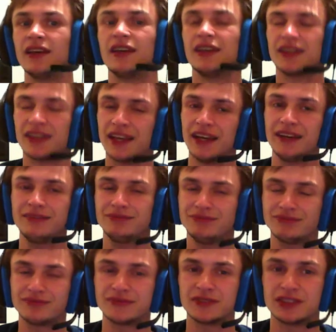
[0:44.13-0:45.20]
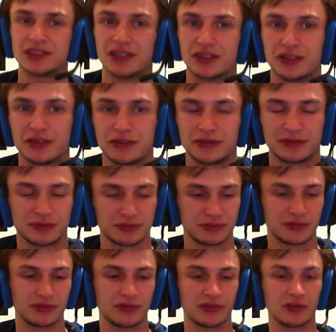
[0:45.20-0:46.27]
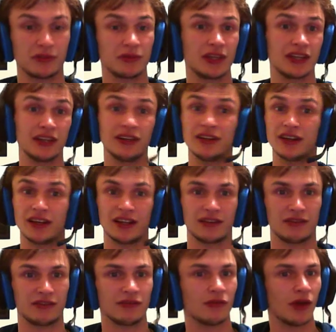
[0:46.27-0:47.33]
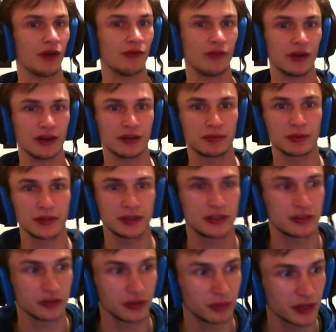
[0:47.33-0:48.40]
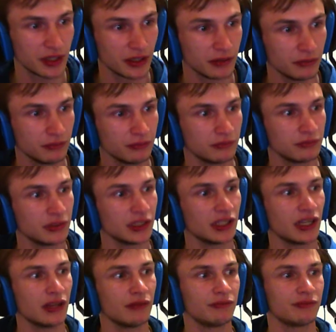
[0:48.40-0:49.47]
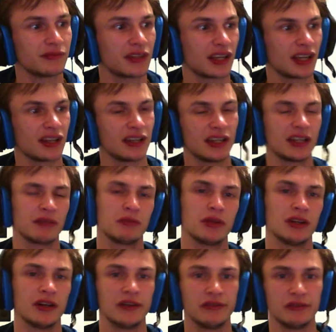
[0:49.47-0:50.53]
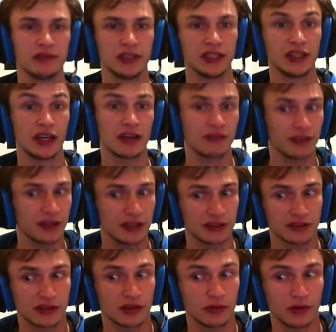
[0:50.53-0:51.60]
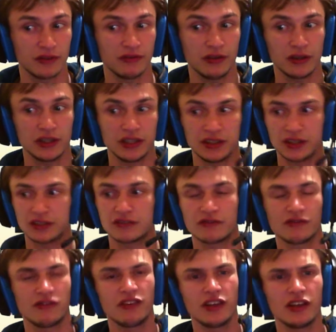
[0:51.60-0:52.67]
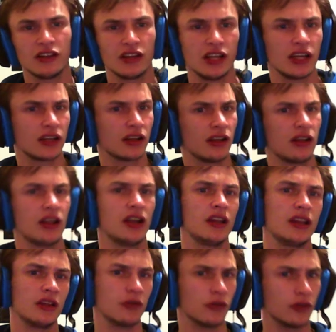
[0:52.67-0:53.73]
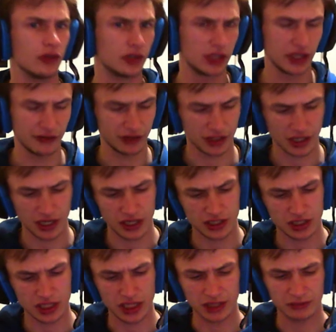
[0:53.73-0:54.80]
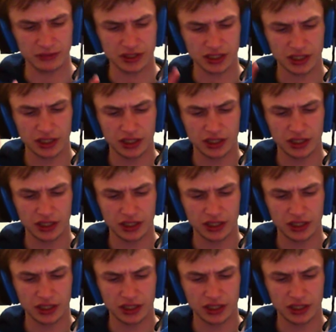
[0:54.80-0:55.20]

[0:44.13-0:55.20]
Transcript: Okay, so before we begin, I've wanted to play Detroit Become, but I've kind of like been off of it. I find it quite fun. It doesn't feel like a lot of the older David Cage games.